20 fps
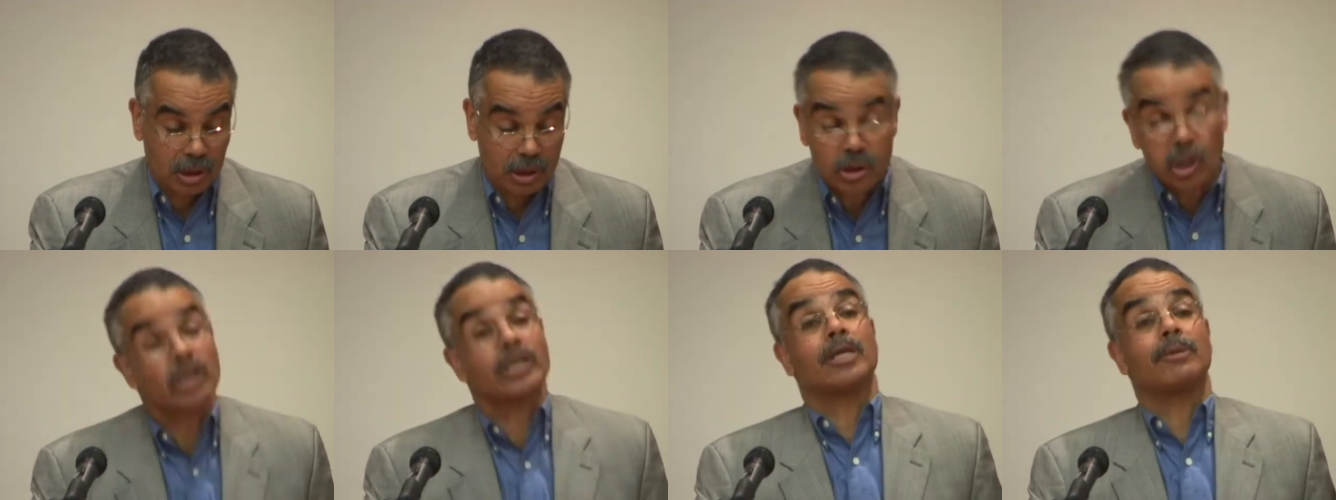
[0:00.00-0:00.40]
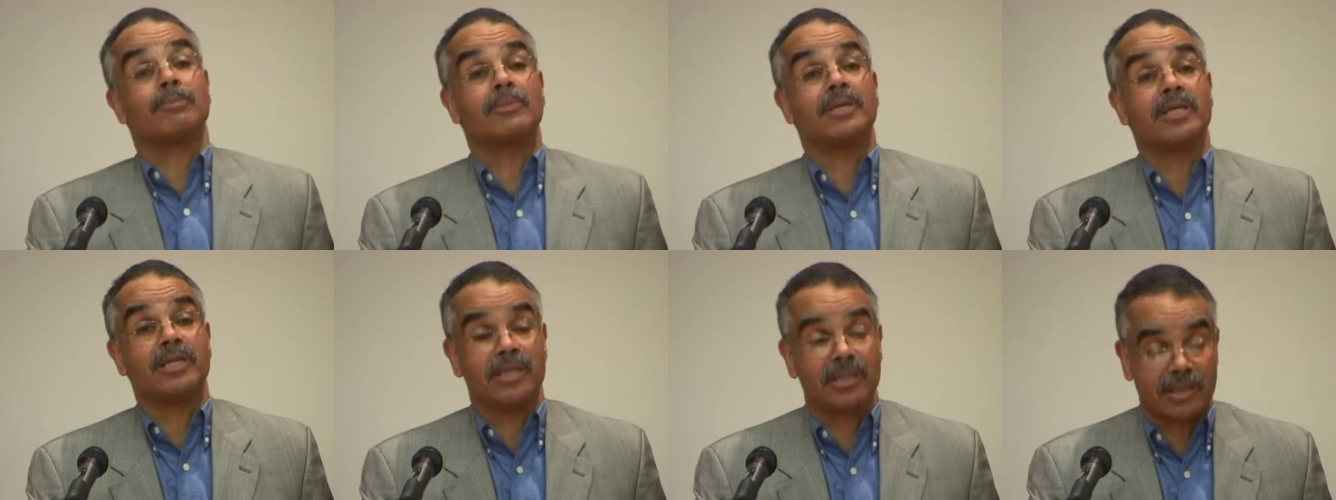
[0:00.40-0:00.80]
Look at
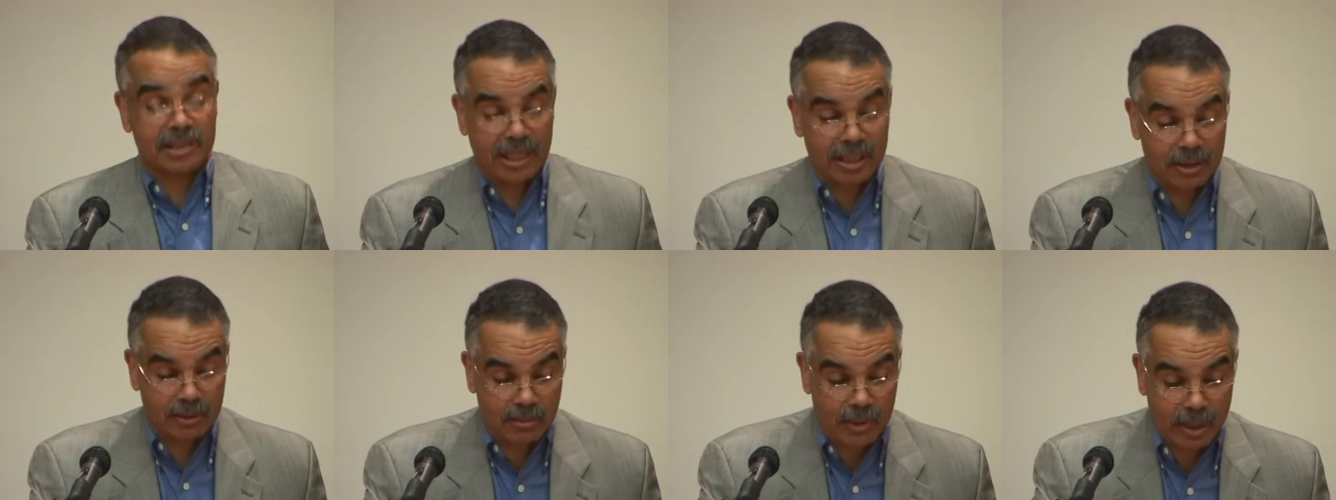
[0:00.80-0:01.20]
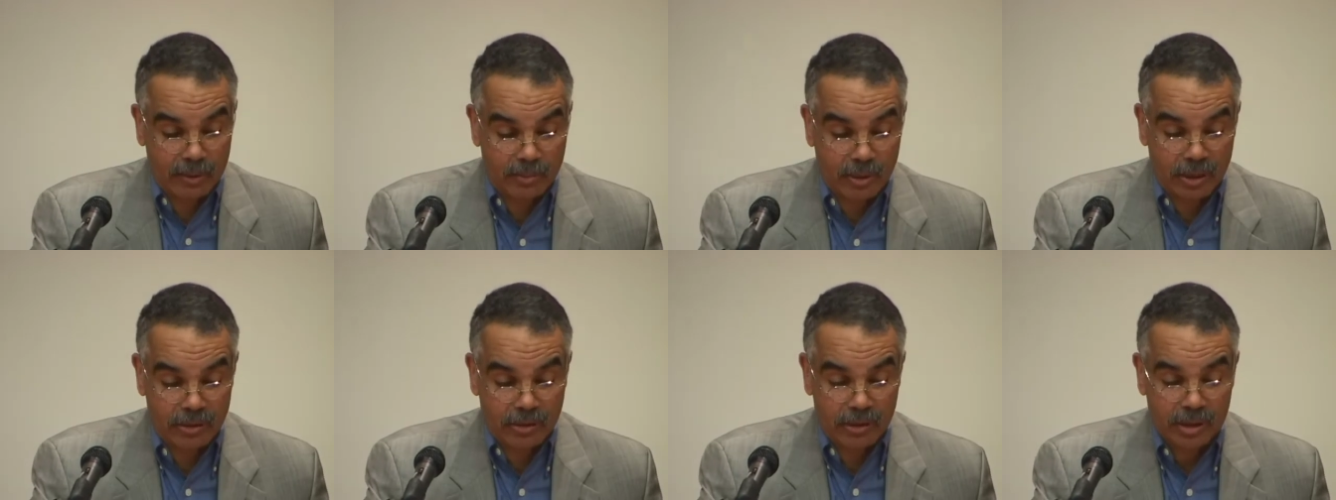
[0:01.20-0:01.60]
me, he said to my
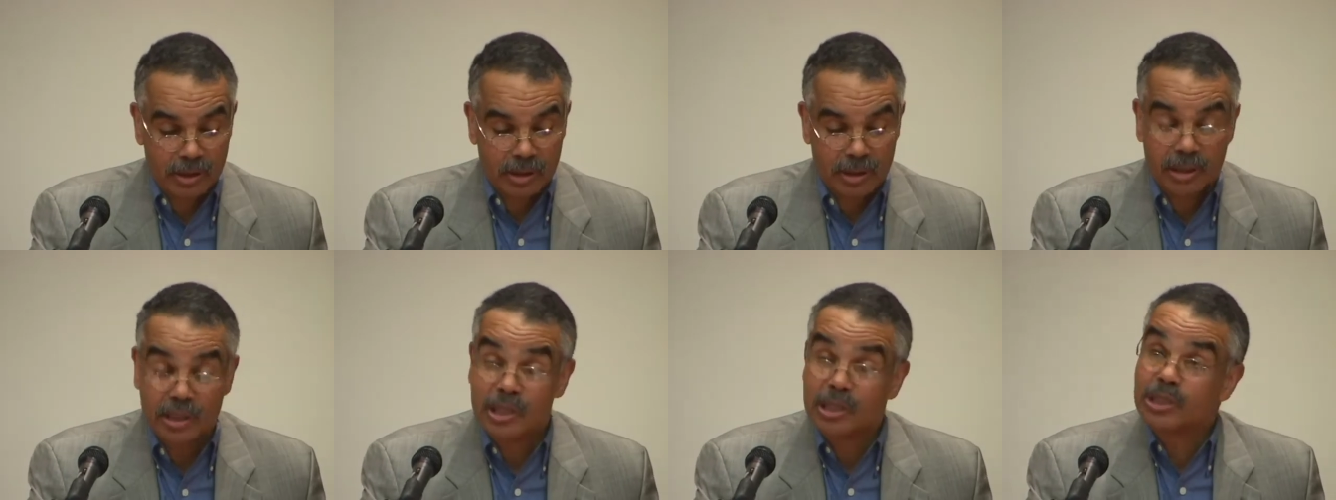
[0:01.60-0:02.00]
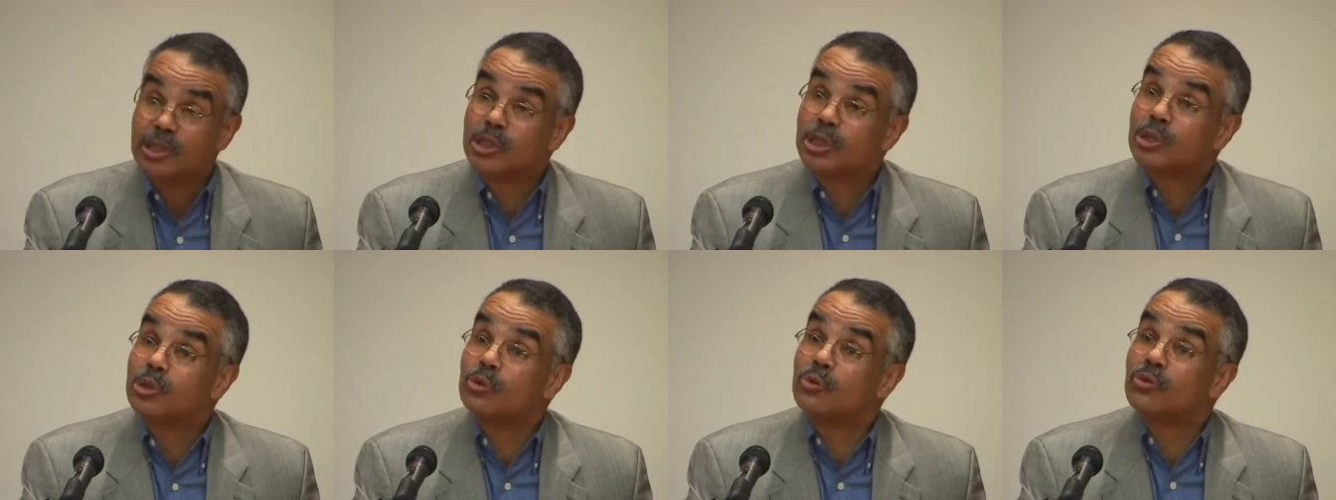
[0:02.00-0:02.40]
brother.
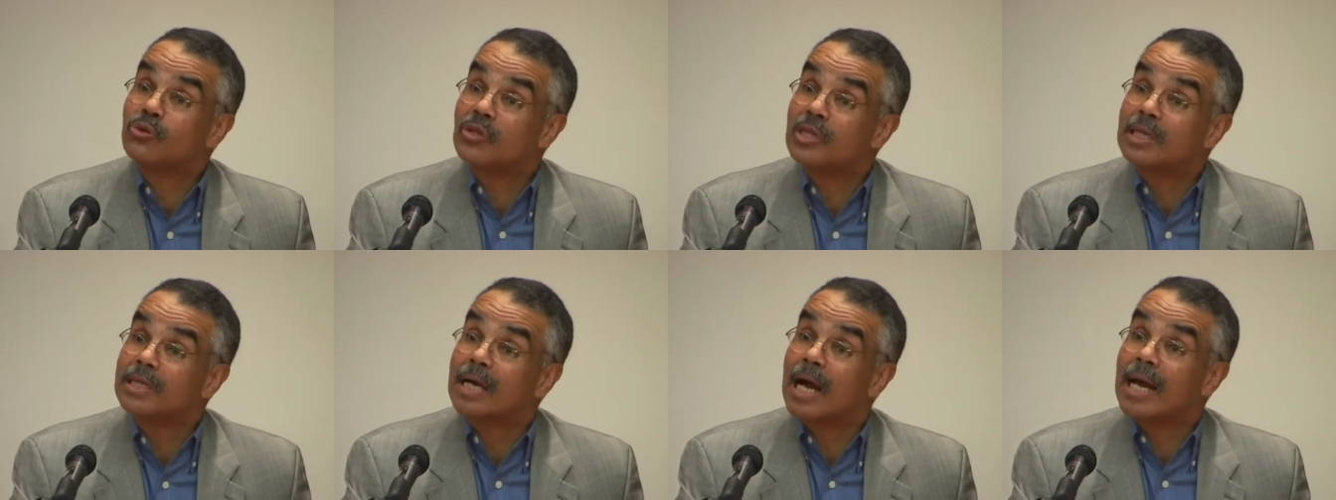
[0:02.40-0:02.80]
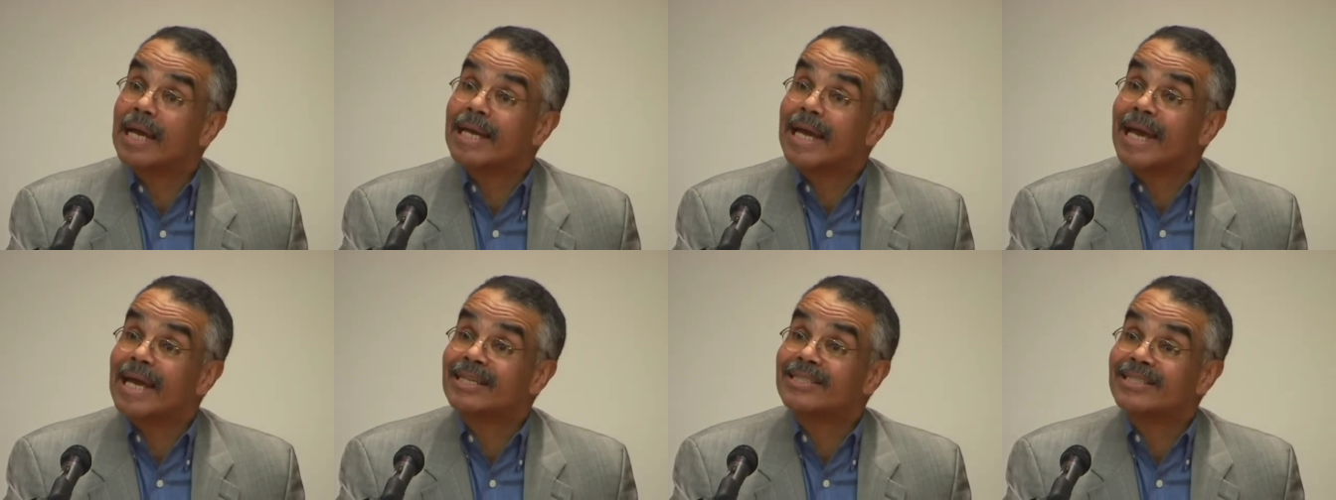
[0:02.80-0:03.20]
Do you think
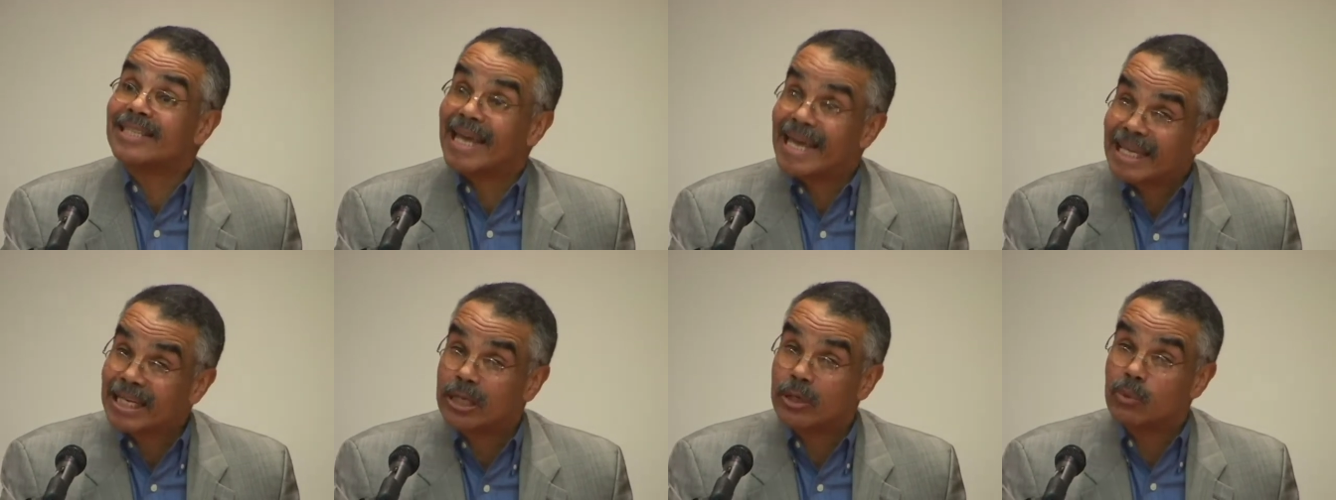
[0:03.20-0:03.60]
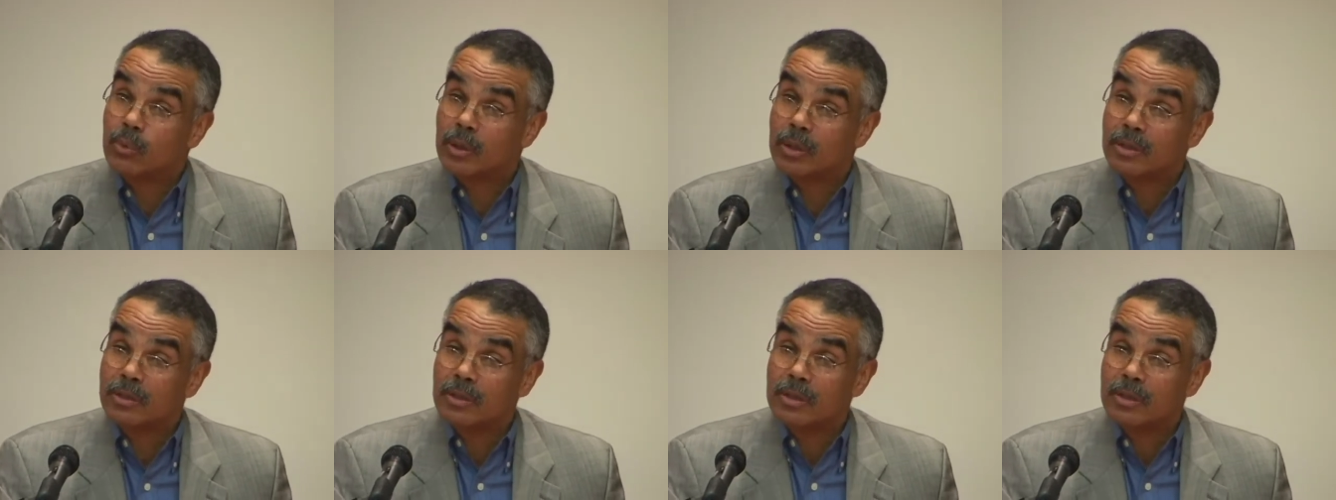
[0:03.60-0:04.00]
I asked
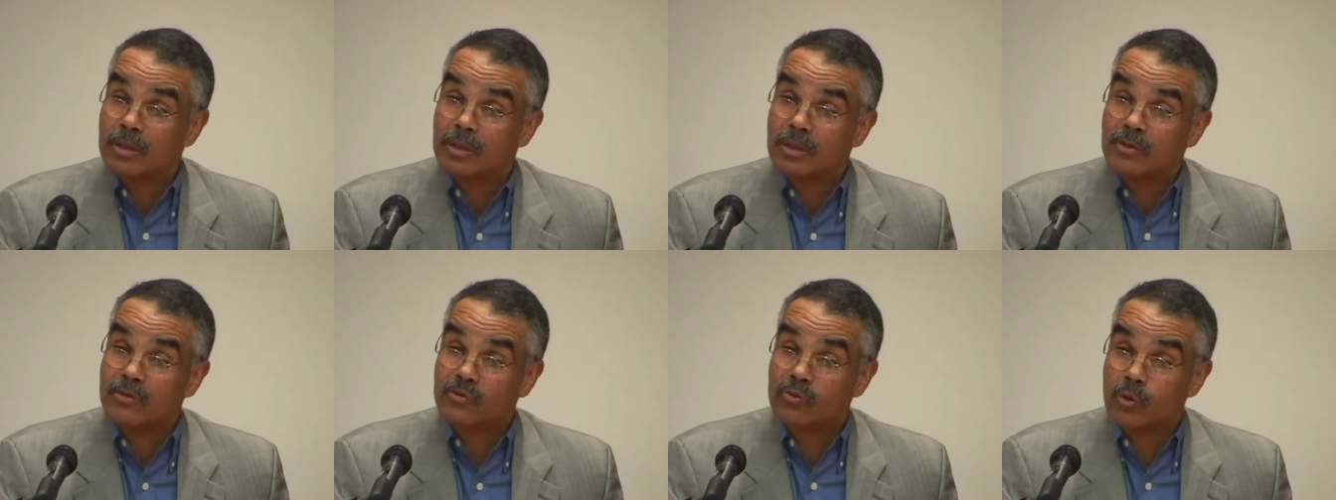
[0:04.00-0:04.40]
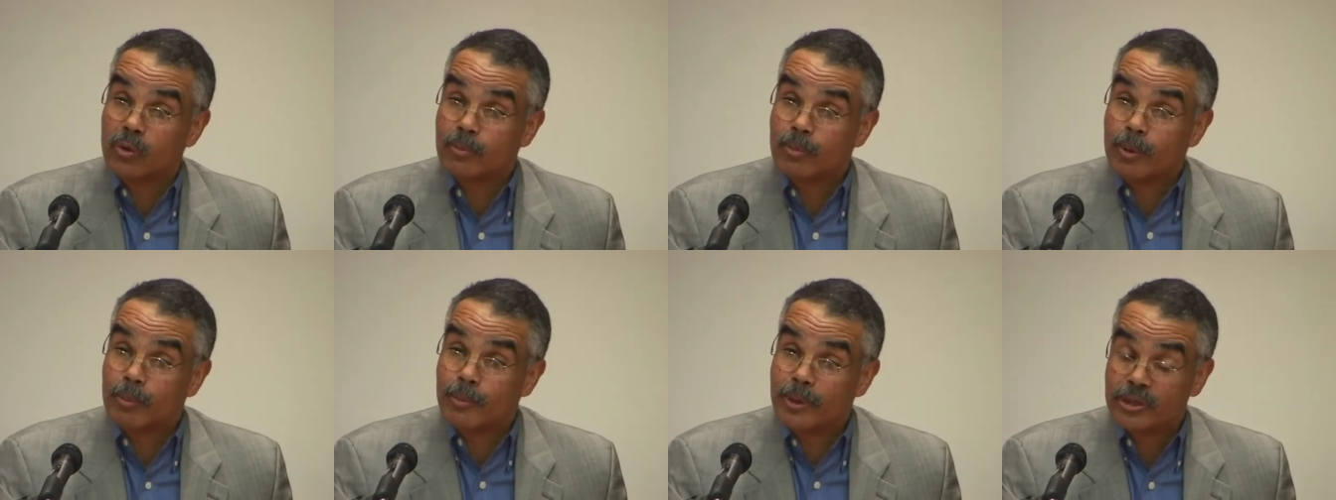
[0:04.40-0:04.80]
anyone for
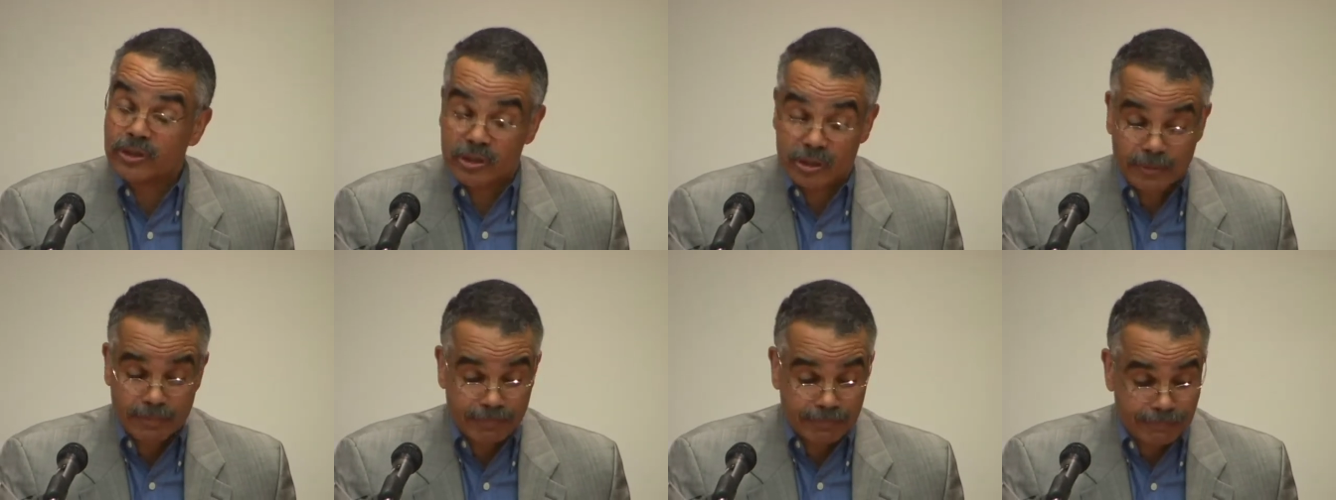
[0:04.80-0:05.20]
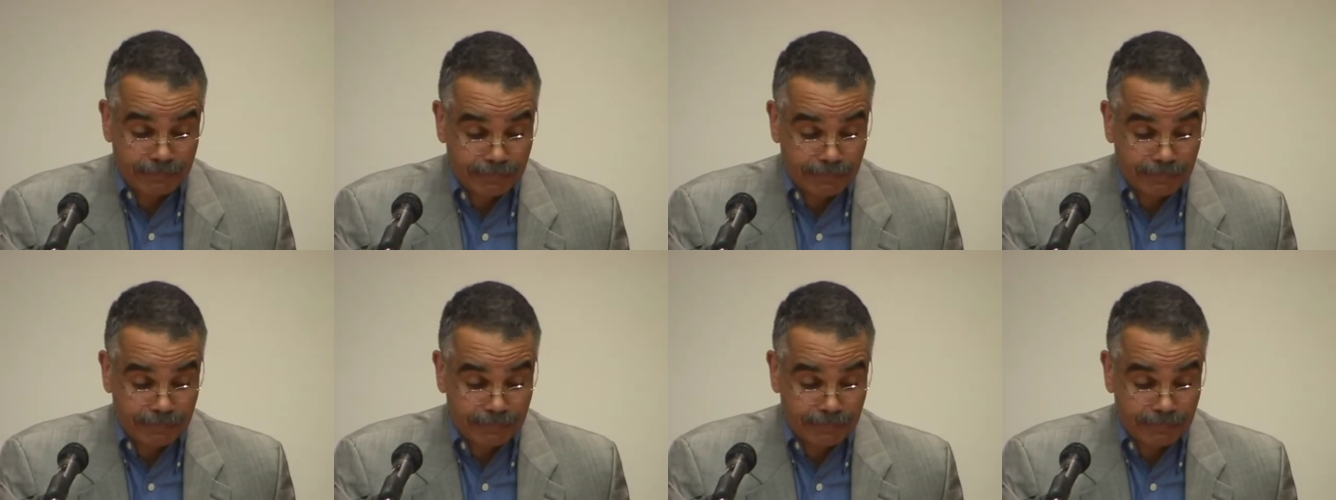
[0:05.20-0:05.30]
permission?